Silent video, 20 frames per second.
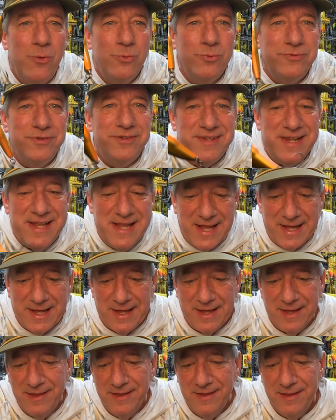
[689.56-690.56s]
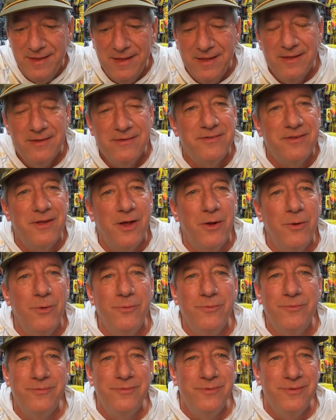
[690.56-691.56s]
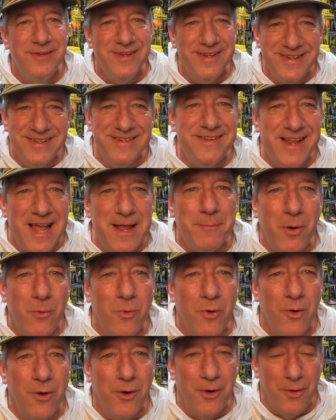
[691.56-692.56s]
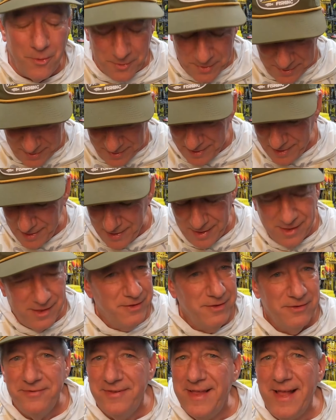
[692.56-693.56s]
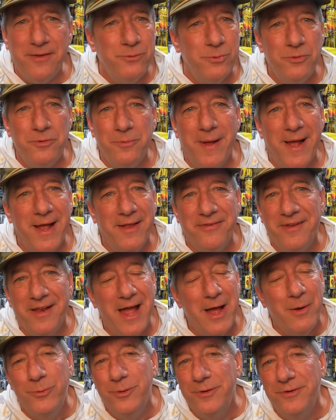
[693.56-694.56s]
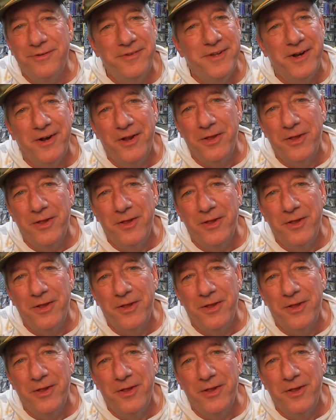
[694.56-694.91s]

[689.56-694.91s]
stick. So take my word on it. South Georgia Bassin, I wouldn't steer you